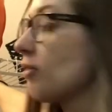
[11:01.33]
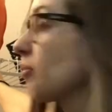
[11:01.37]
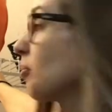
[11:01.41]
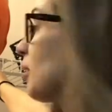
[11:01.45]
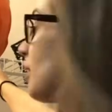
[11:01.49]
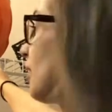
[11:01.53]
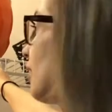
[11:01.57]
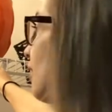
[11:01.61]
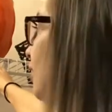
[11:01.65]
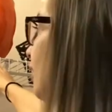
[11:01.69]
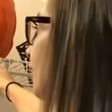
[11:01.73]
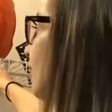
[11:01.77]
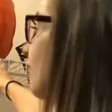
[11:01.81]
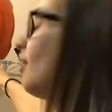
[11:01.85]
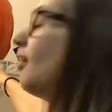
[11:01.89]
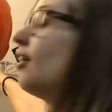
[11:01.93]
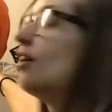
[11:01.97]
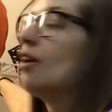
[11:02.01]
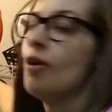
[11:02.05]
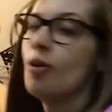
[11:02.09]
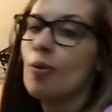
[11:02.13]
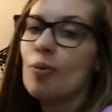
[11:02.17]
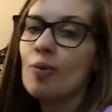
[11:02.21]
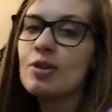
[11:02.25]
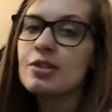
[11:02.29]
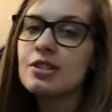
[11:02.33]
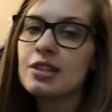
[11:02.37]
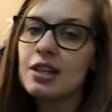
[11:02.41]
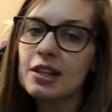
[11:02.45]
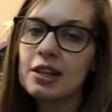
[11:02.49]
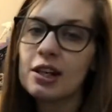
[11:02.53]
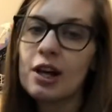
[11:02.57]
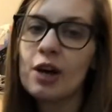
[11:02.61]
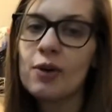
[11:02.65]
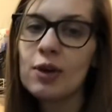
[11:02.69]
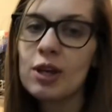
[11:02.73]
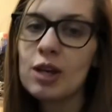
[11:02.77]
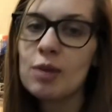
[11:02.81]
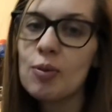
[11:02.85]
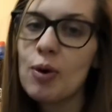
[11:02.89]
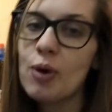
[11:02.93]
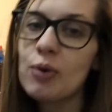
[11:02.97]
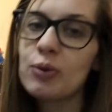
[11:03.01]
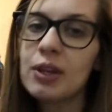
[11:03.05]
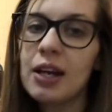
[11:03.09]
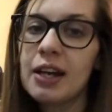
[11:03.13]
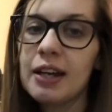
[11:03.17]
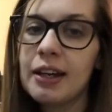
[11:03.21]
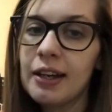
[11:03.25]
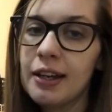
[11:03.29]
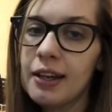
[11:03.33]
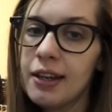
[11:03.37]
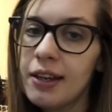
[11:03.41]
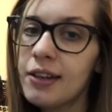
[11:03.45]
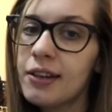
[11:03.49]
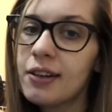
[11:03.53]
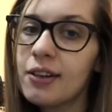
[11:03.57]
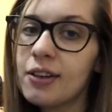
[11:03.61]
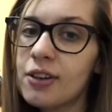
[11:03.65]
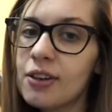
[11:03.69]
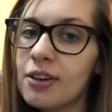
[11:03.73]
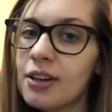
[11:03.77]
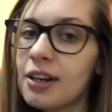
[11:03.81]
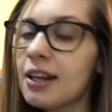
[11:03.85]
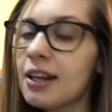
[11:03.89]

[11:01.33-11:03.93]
from here, once I know he won't eat it or